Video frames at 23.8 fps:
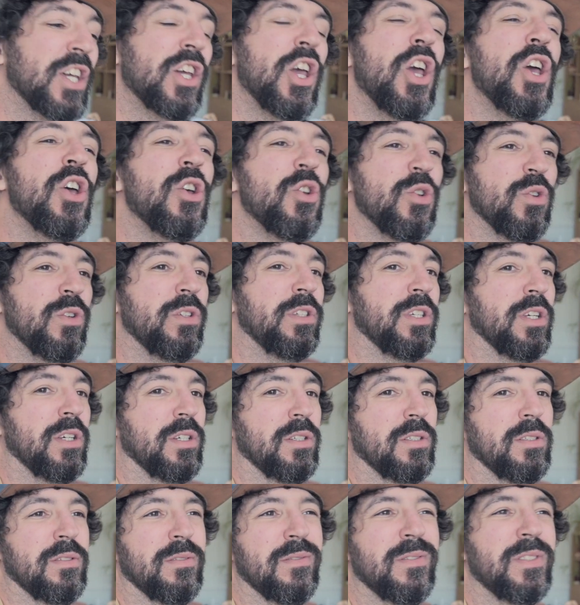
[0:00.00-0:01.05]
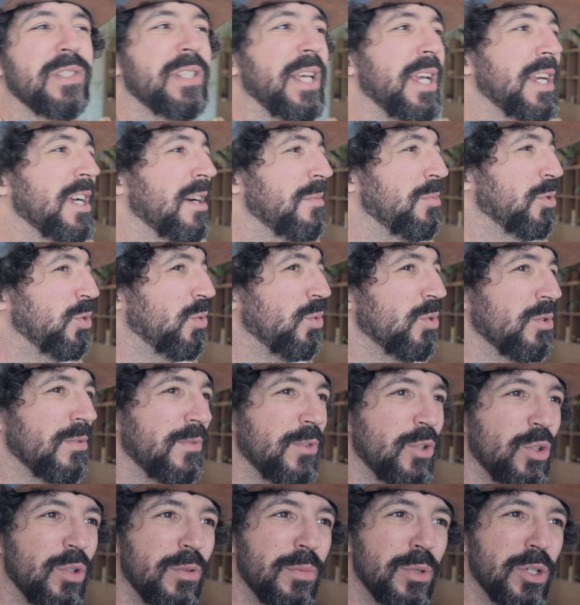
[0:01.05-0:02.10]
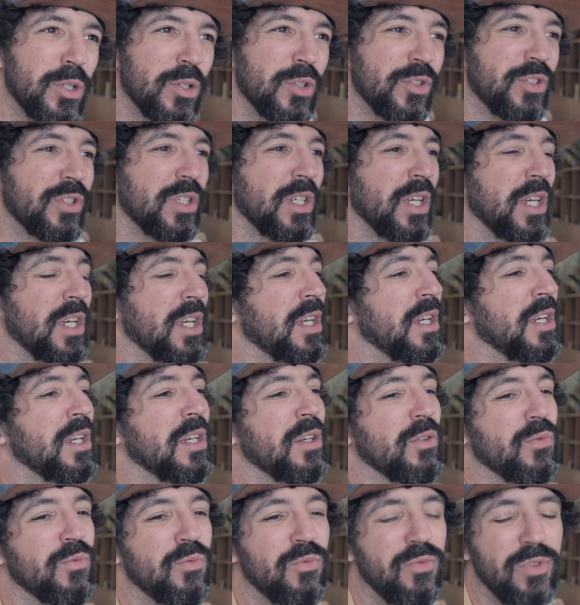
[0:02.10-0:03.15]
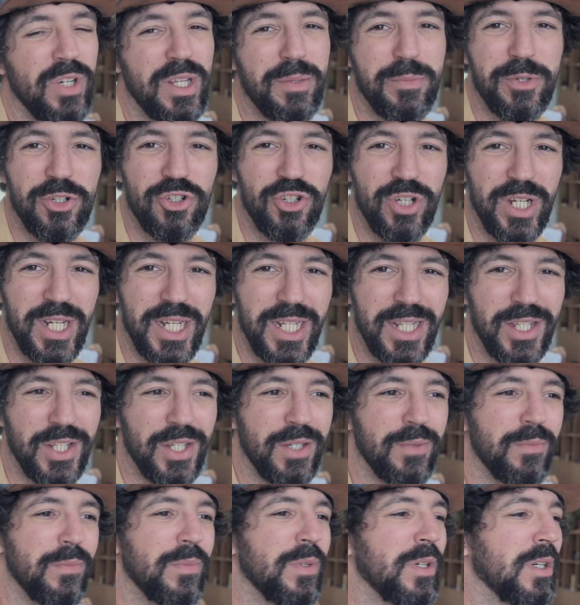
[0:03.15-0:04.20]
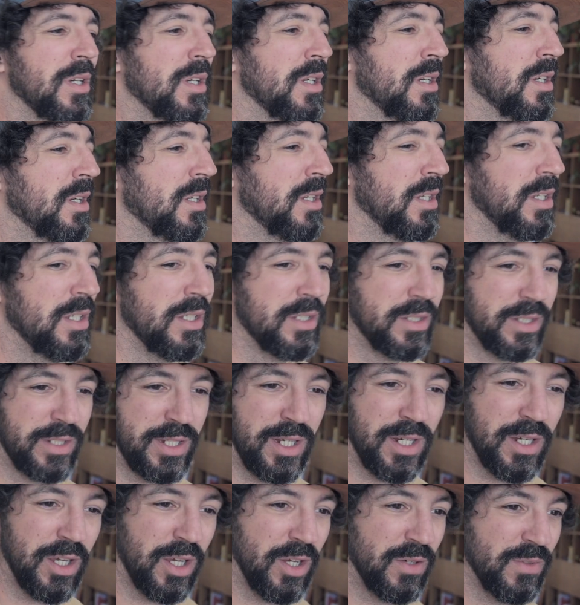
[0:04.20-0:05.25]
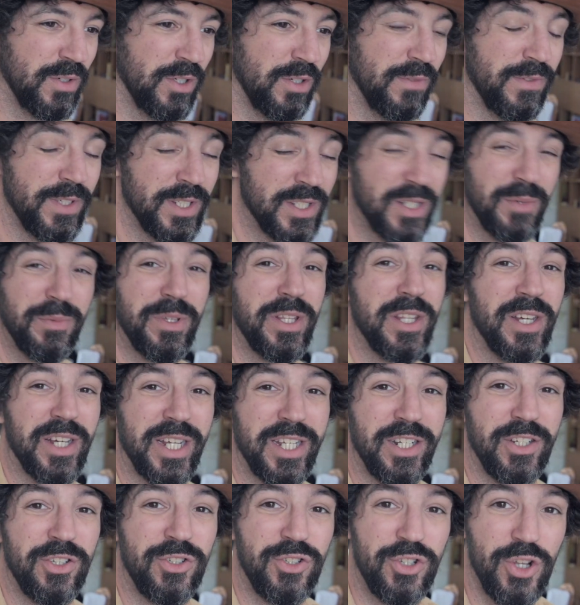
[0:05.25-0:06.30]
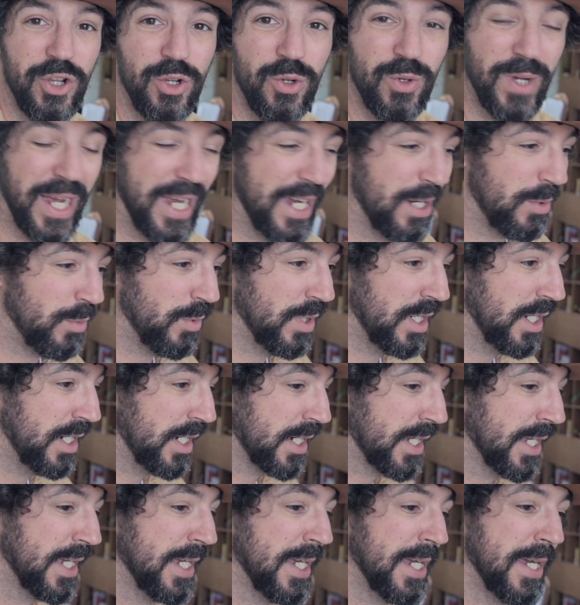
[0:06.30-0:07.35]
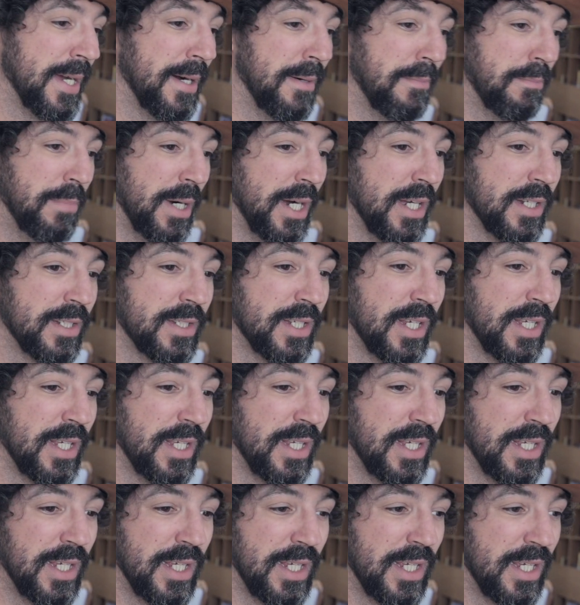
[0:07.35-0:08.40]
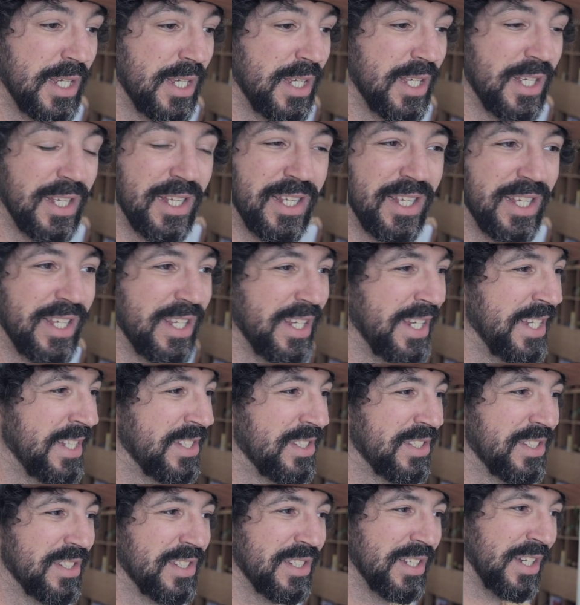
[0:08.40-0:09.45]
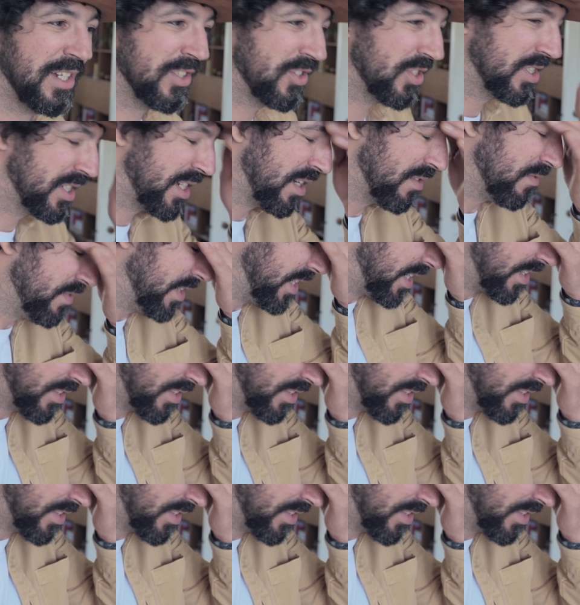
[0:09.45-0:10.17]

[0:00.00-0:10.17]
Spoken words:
could take up all the floorboards, remachine them to tongue and groove. It's something that I can do at work, but I just don't really